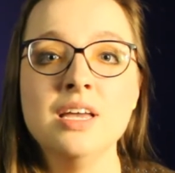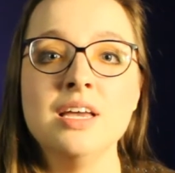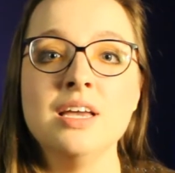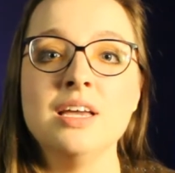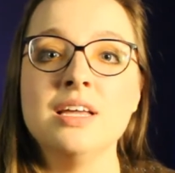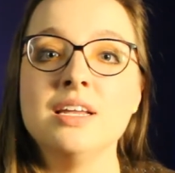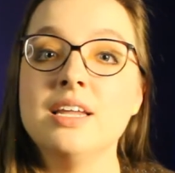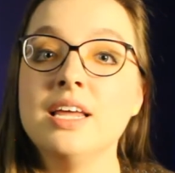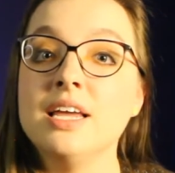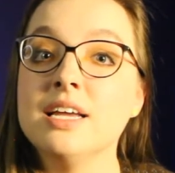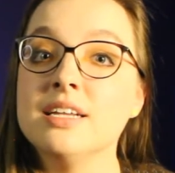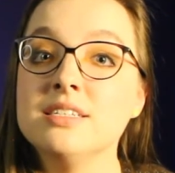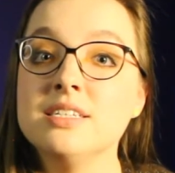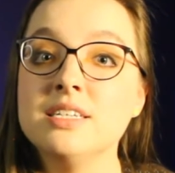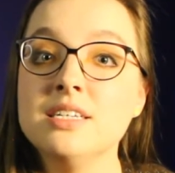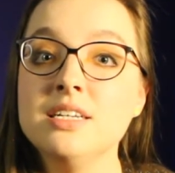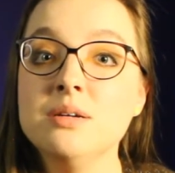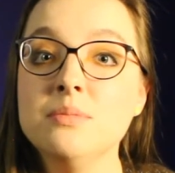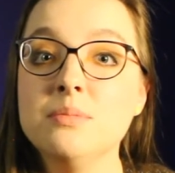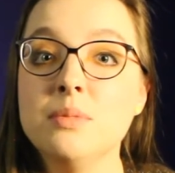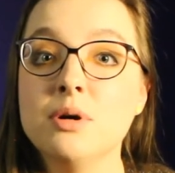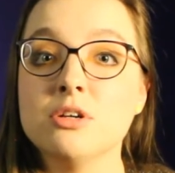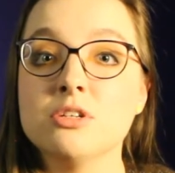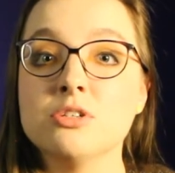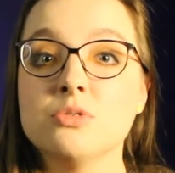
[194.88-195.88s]
Nancy
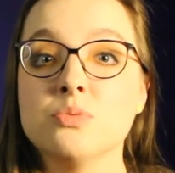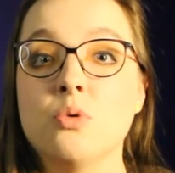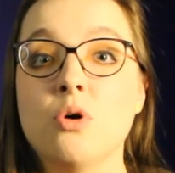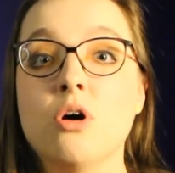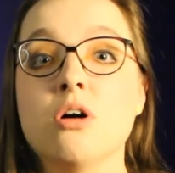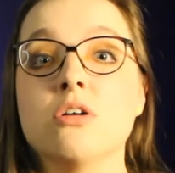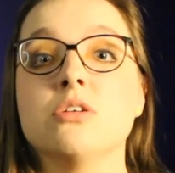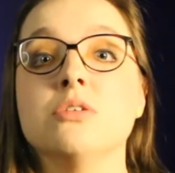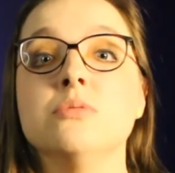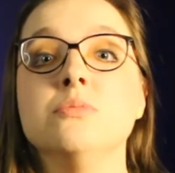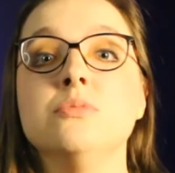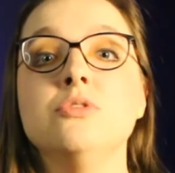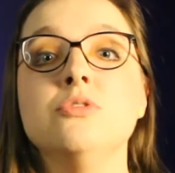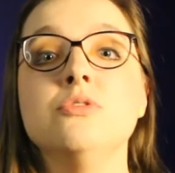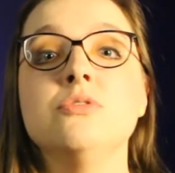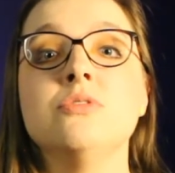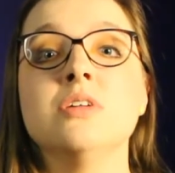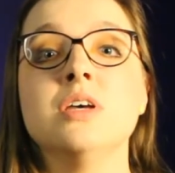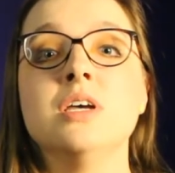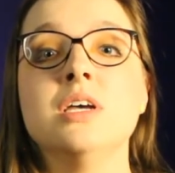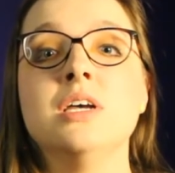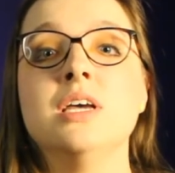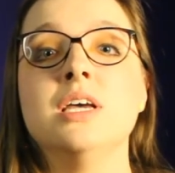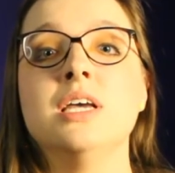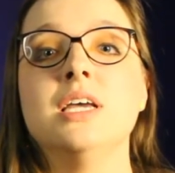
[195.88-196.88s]
DeMoss Wolgemuth
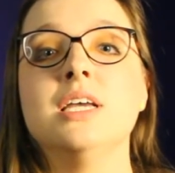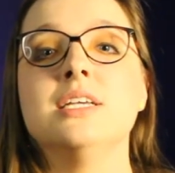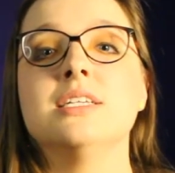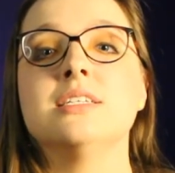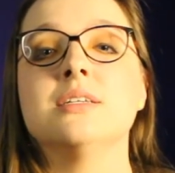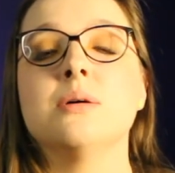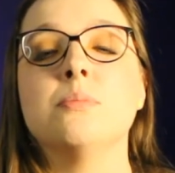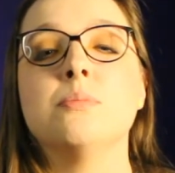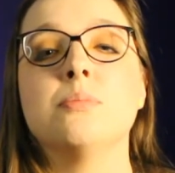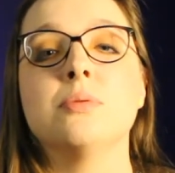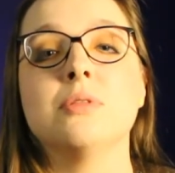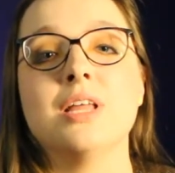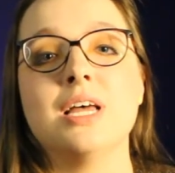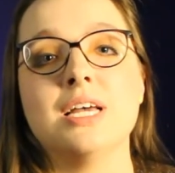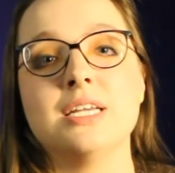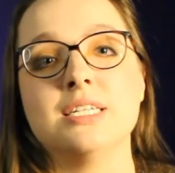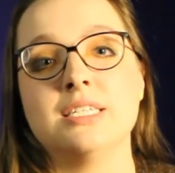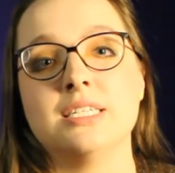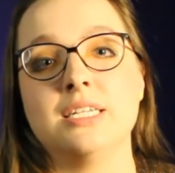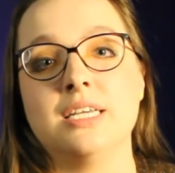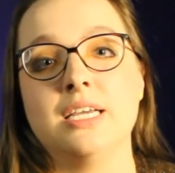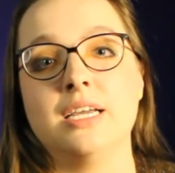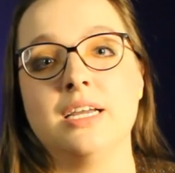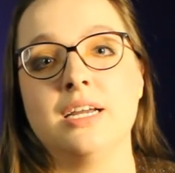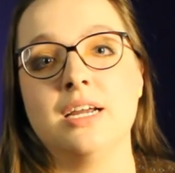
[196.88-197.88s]
is a
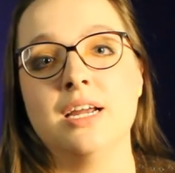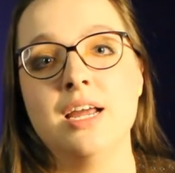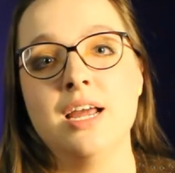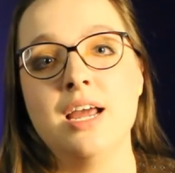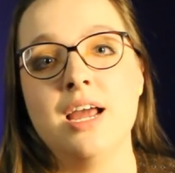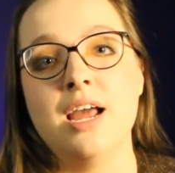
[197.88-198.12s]
blessing,